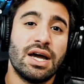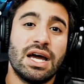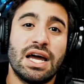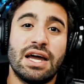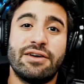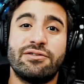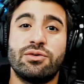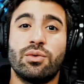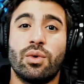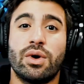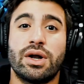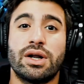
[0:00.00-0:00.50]

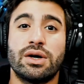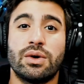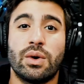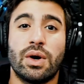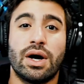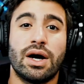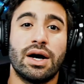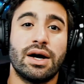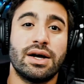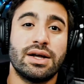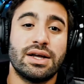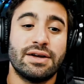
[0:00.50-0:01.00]
If you want to,
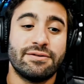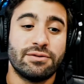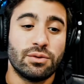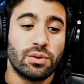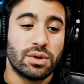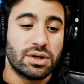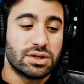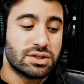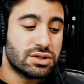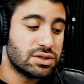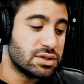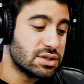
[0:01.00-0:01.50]
uh, if you
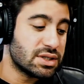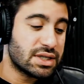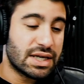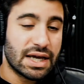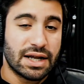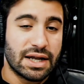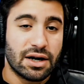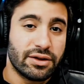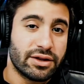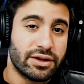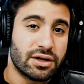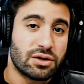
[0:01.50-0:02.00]
want to
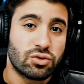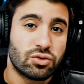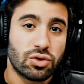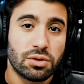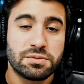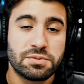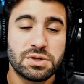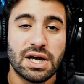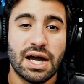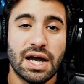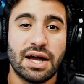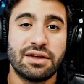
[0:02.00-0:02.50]
get on the
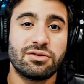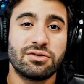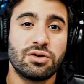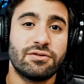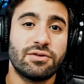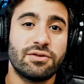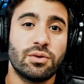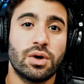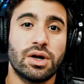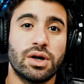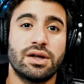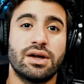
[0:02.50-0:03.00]
group chats, or
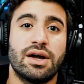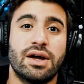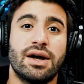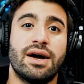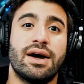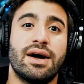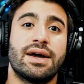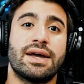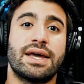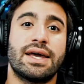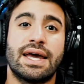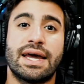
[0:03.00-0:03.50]
if you want to
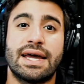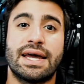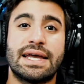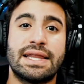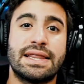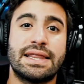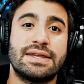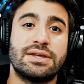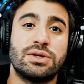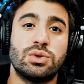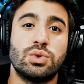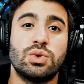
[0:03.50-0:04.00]
uh, get
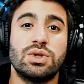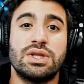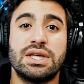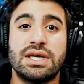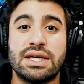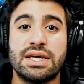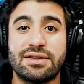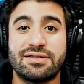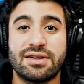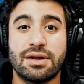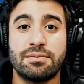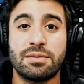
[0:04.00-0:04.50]
into
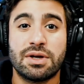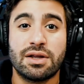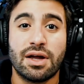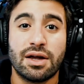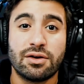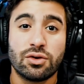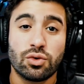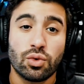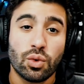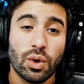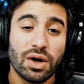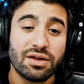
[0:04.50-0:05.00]
the send me
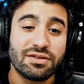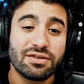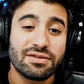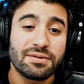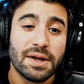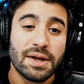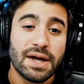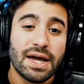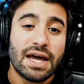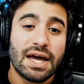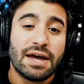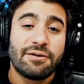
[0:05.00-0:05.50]
any requests.
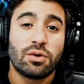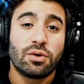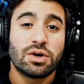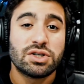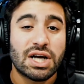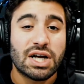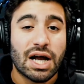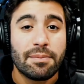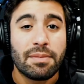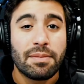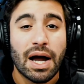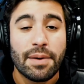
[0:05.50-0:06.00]
If you want to
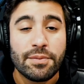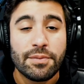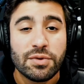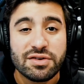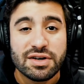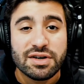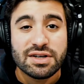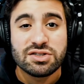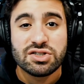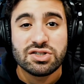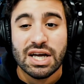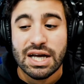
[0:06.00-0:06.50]
check out my
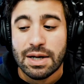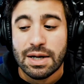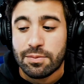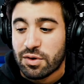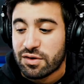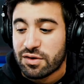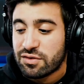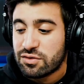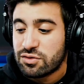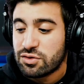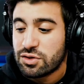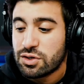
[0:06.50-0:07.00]
music, it's Jacob
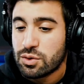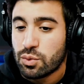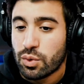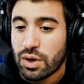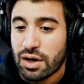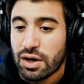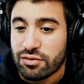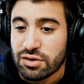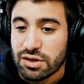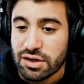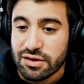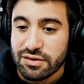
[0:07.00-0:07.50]
Restituto
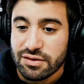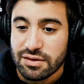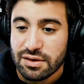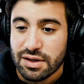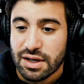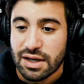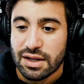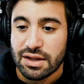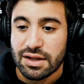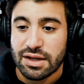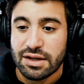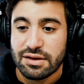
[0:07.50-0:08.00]
wherever you listen,
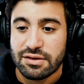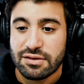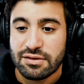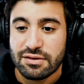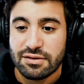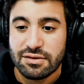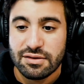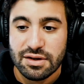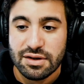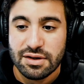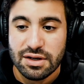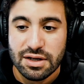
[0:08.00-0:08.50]
and let's
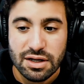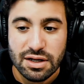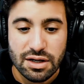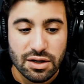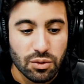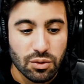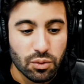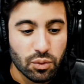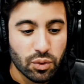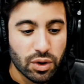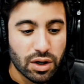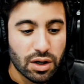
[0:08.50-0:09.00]
see
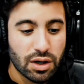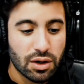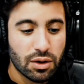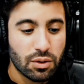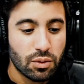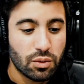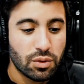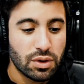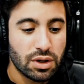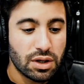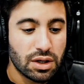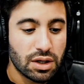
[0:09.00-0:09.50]
where
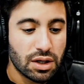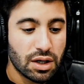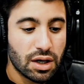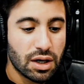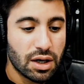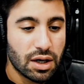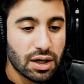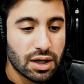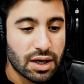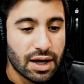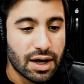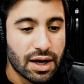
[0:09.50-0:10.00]
we
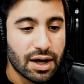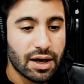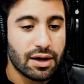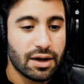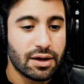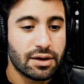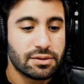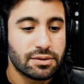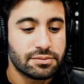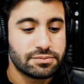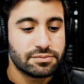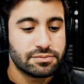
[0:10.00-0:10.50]
uh, got.
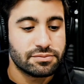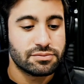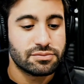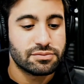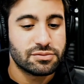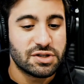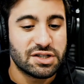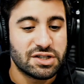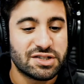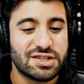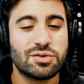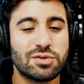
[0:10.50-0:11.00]

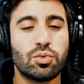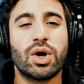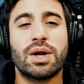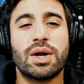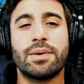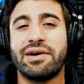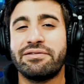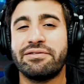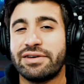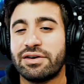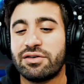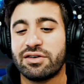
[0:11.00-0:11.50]
This is one of
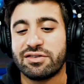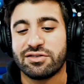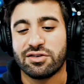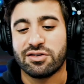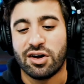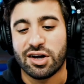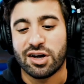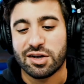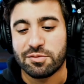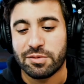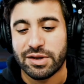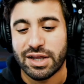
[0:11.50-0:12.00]
my favorite
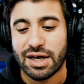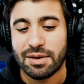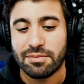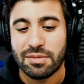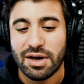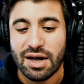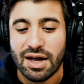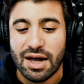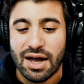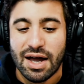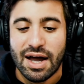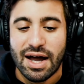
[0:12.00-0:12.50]
songs for them.
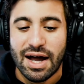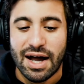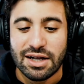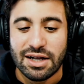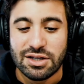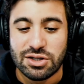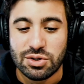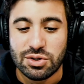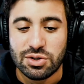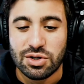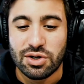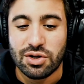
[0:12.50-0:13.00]
I
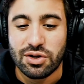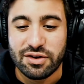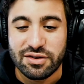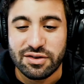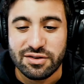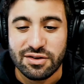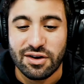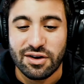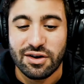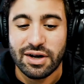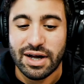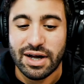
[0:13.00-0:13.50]
do know this
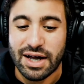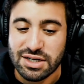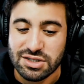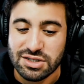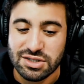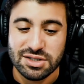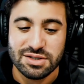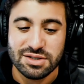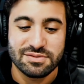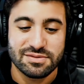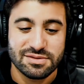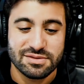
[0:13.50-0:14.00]
song
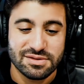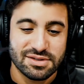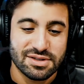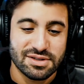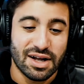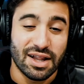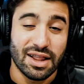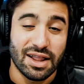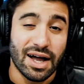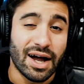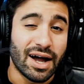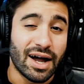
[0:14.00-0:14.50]
actually
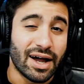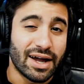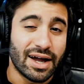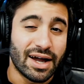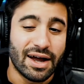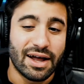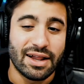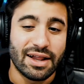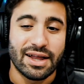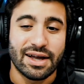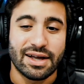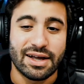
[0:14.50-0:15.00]
a lot.
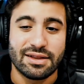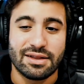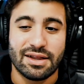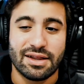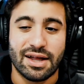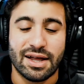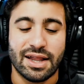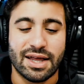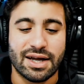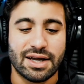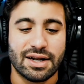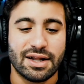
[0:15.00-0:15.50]
I like
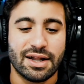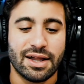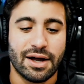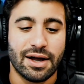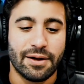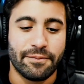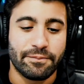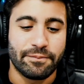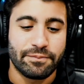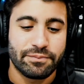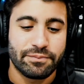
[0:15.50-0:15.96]
I like it a lot.